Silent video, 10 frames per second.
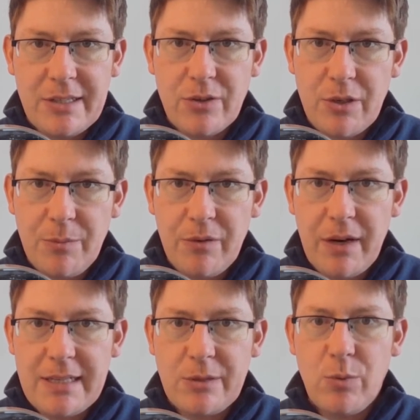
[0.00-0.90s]
So some
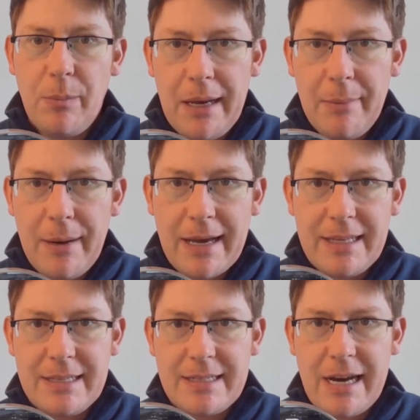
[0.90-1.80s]
devices will play back
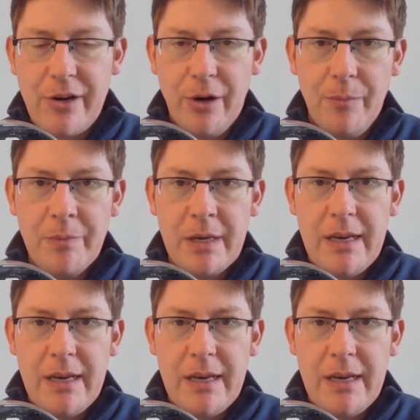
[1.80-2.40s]
in stereo.